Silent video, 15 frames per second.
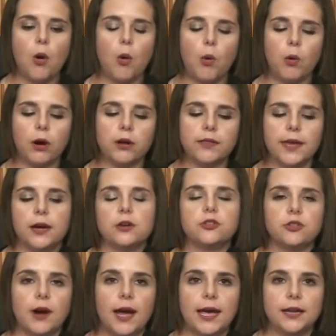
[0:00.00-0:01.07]
or they are
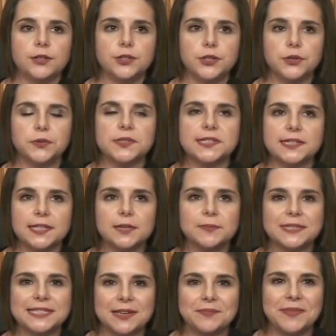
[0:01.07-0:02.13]
trying to
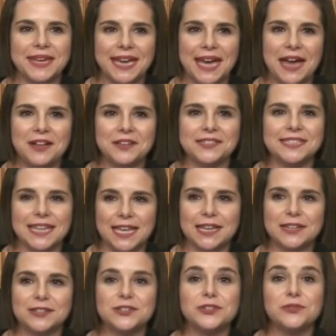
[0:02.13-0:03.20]
slip something else
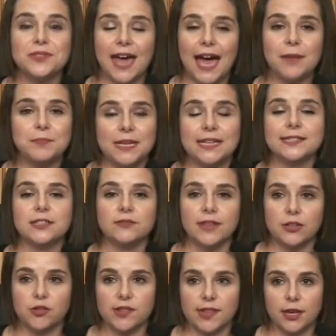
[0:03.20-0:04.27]
into that piece of
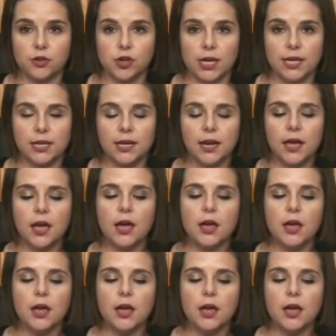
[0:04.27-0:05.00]
legislation.